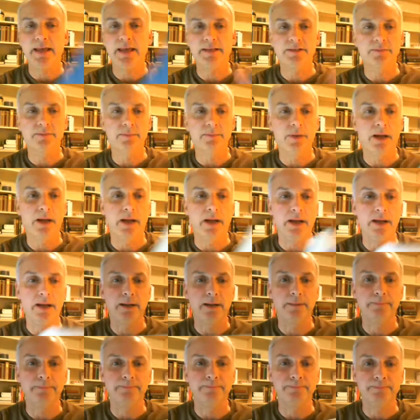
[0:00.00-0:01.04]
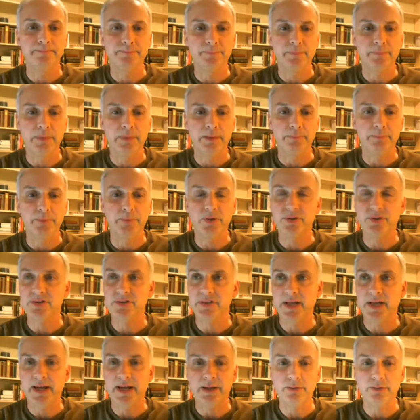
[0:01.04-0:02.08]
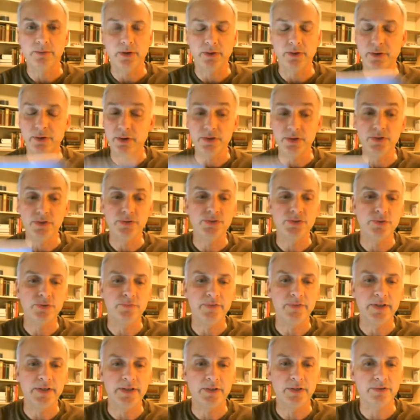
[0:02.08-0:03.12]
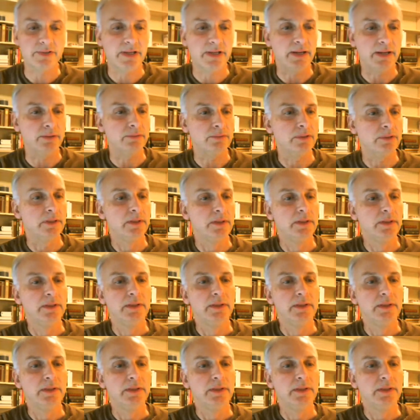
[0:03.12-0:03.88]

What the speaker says: has books out, or YouTube videos out.